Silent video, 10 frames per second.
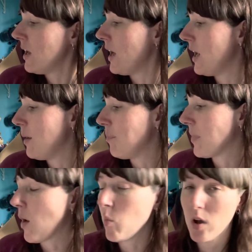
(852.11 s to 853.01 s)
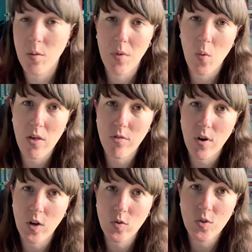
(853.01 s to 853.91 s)
um, and working my way
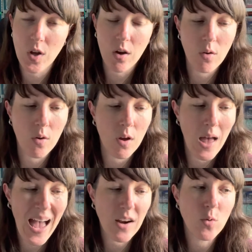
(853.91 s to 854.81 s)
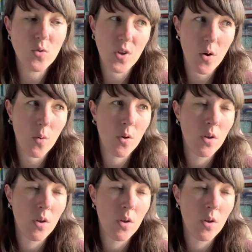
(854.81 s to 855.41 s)
through. So, and also